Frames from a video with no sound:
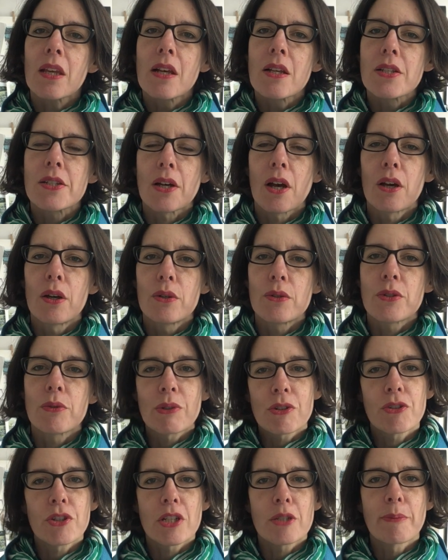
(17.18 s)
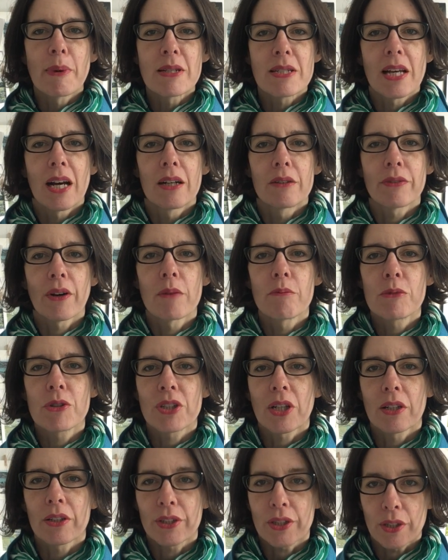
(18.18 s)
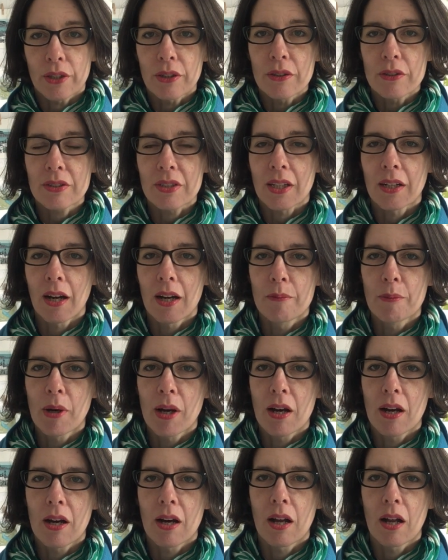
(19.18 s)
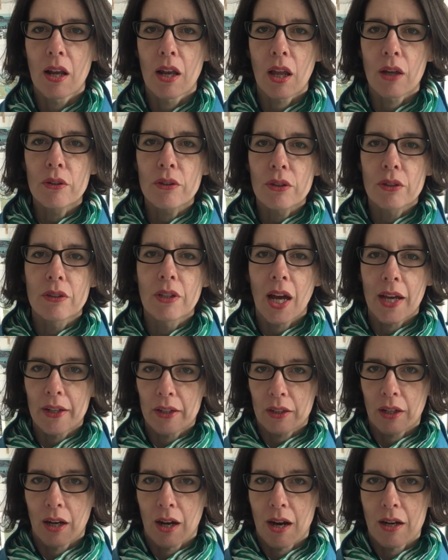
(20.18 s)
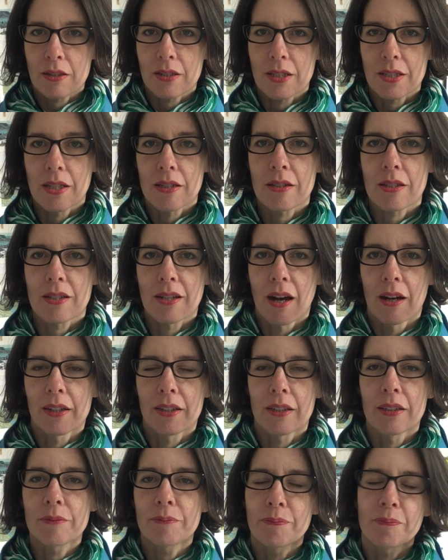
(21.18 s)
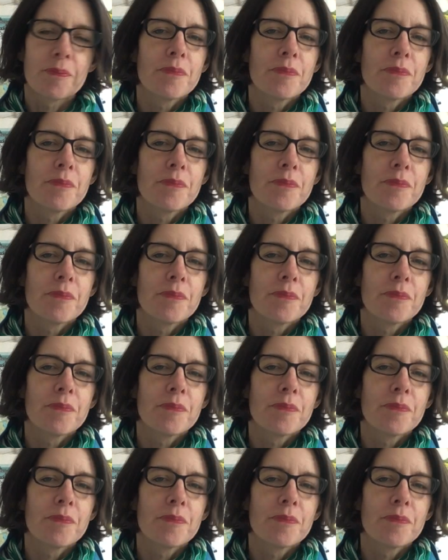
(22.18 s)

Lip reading: So to introduce myself, I'm Michelle Hughes and I'm a local linocut artist and designer.